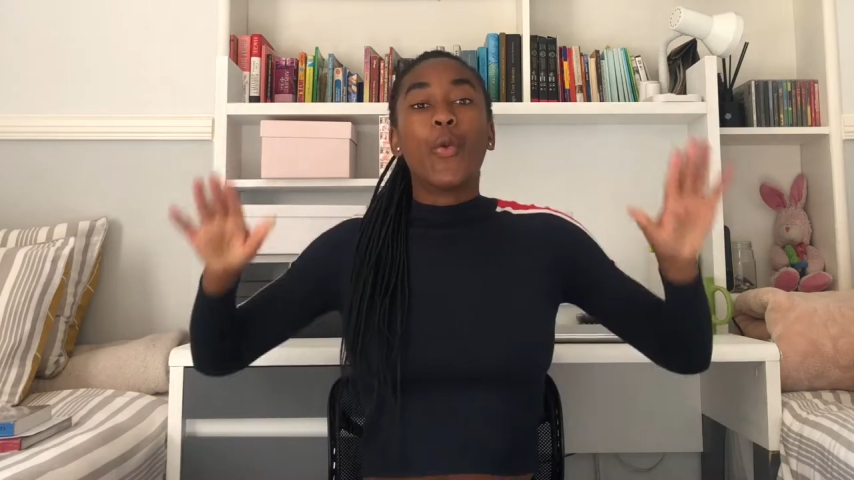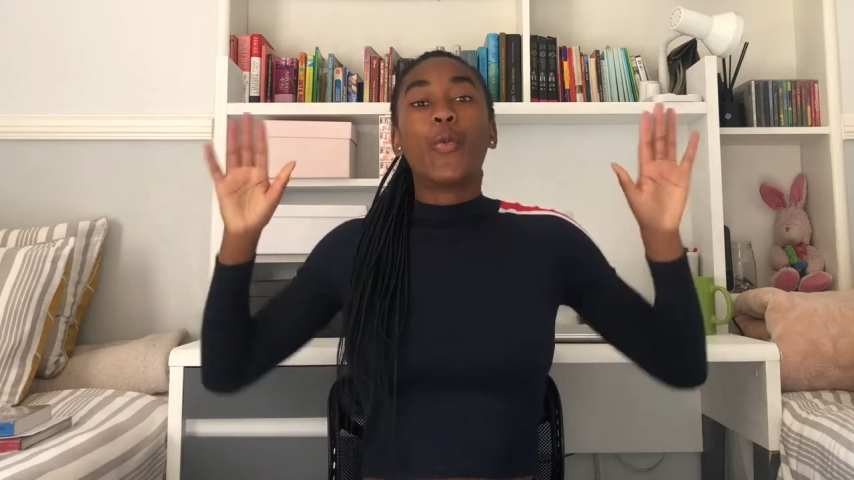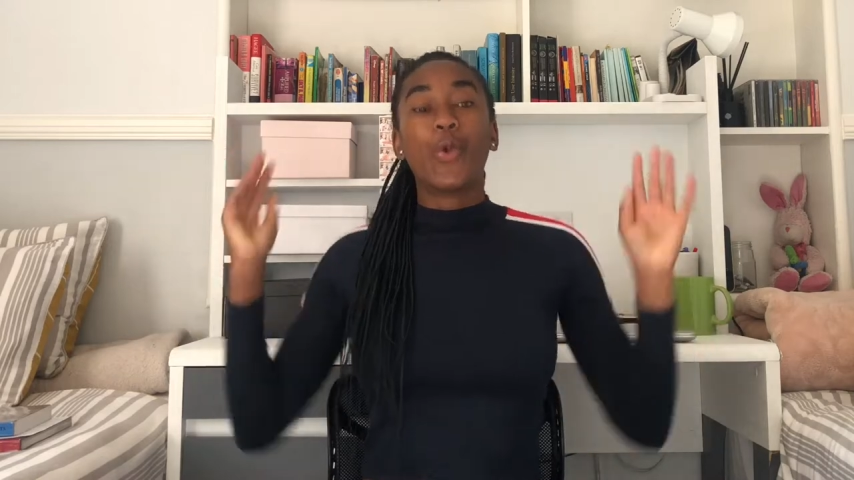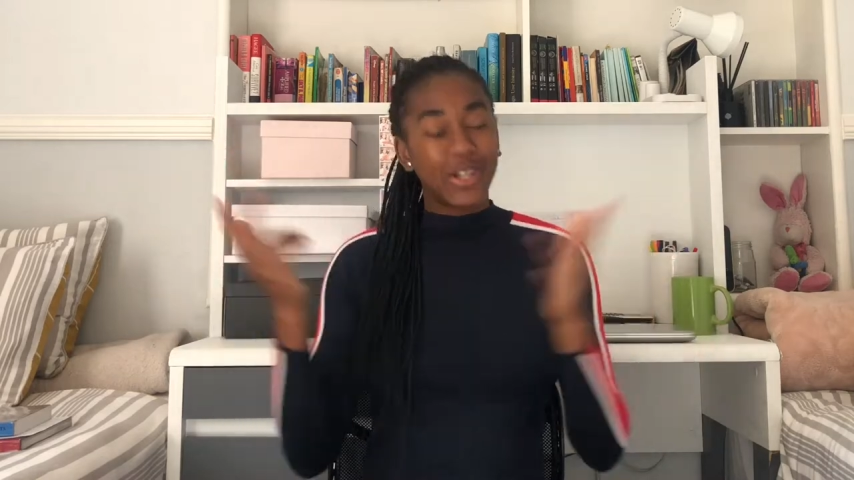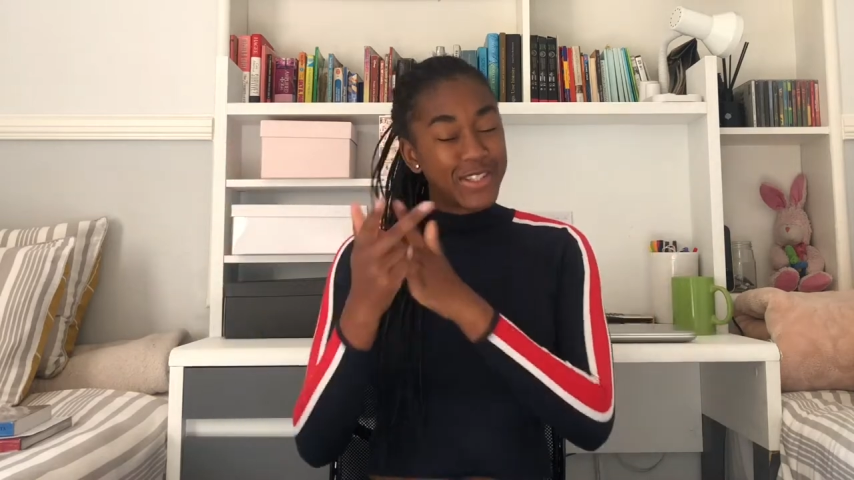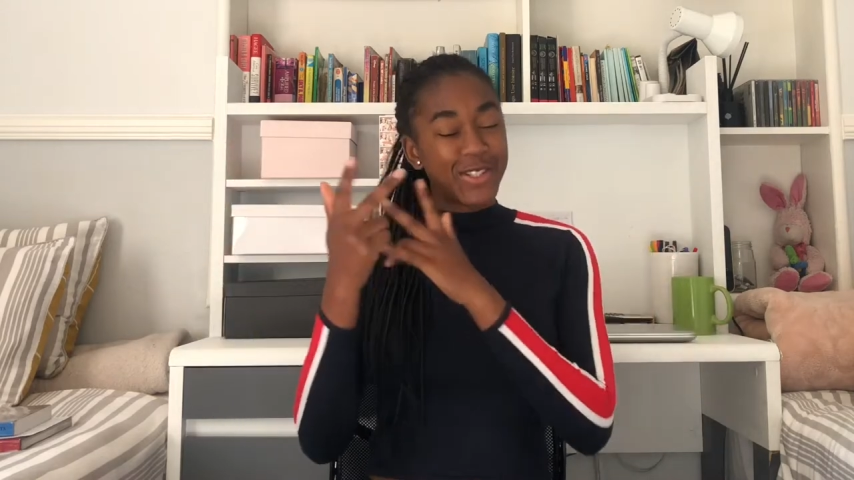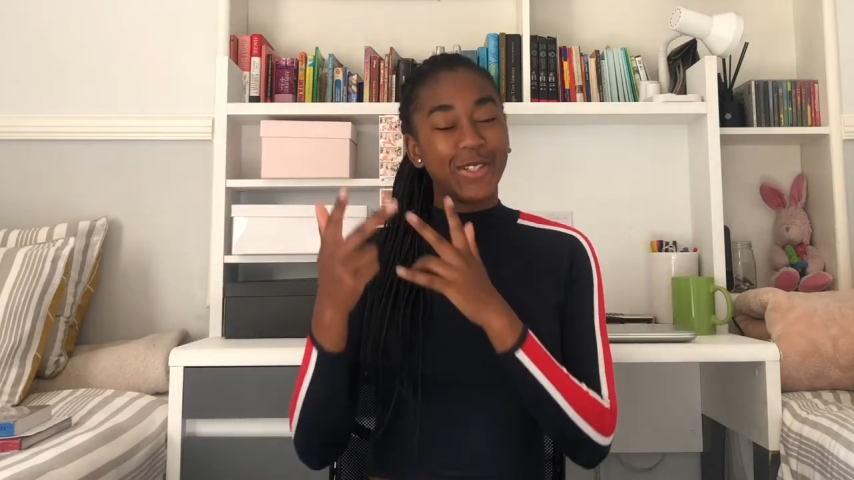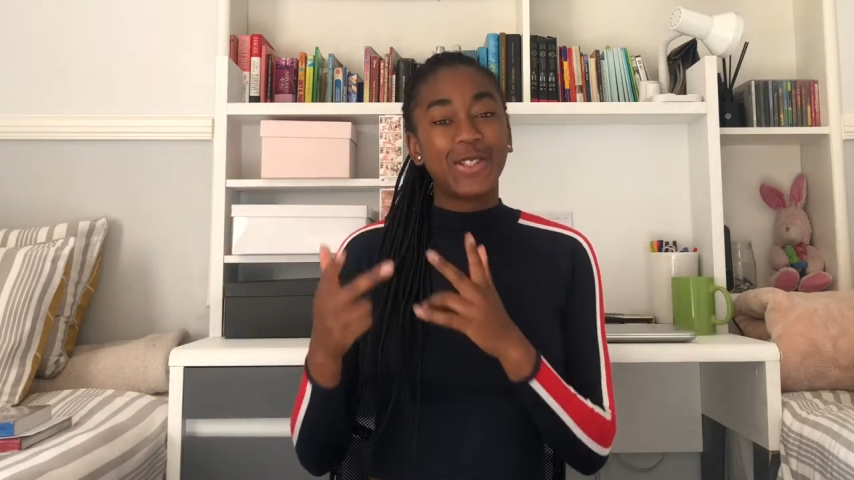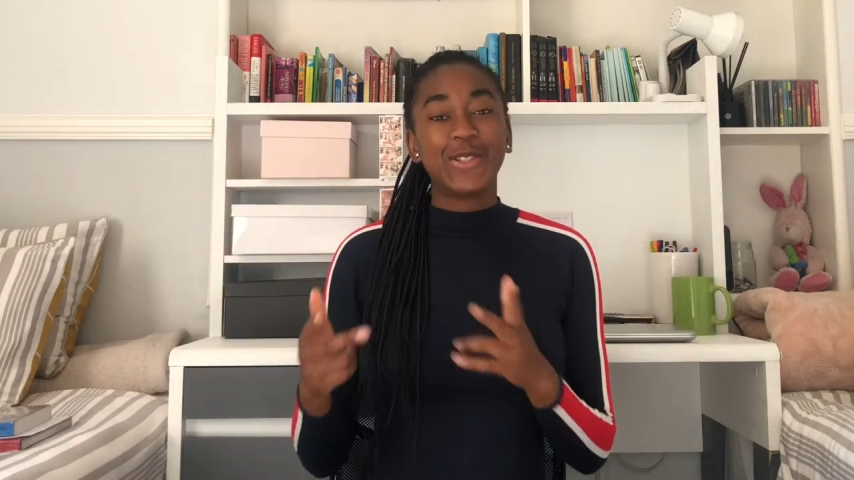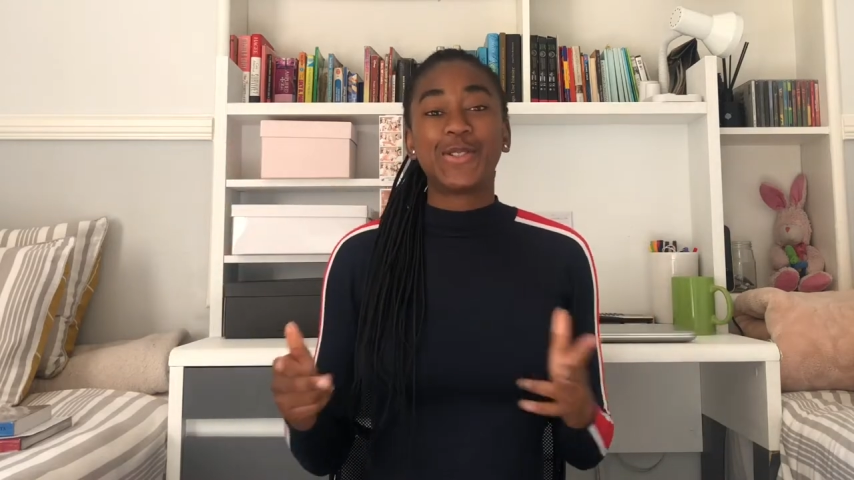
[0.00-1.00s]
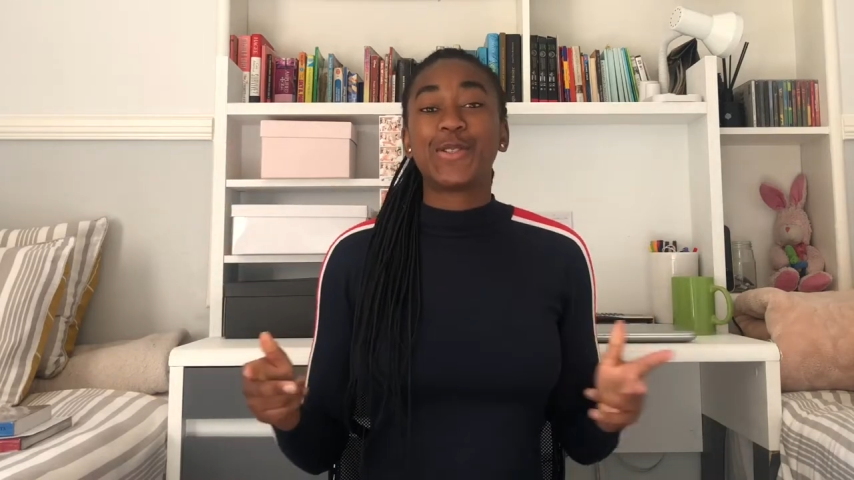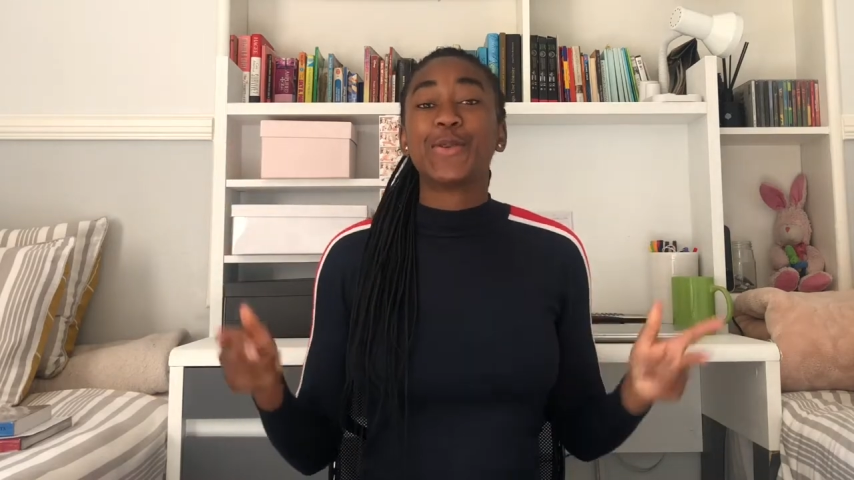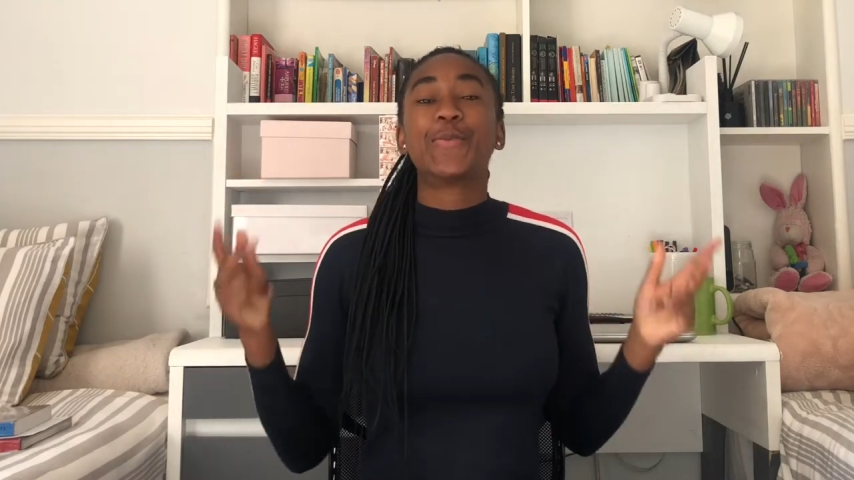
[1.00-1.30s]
What's good, YouTube?